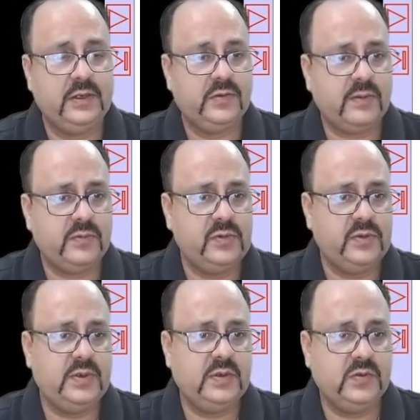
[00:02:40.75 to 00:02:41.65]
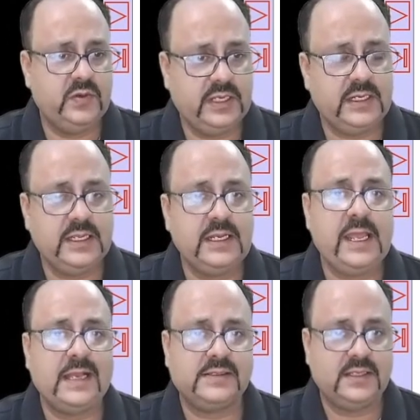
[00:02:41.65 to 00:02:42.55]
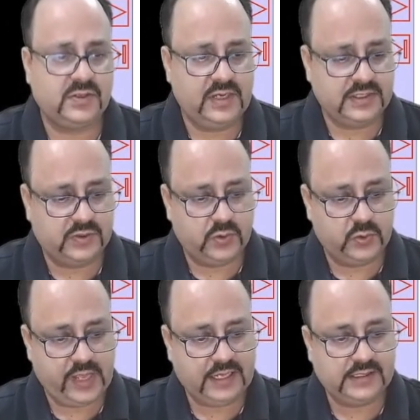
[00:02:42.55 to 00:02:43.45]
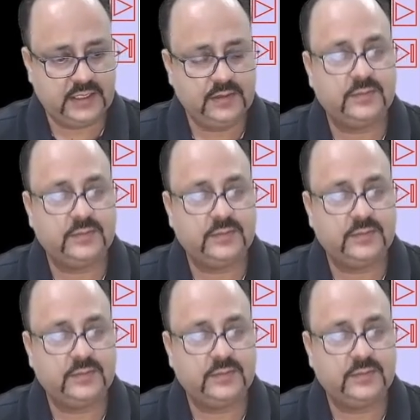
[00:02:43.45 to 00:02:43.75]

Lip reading: So what we'll be doing it in Excel. So let's go to Excel.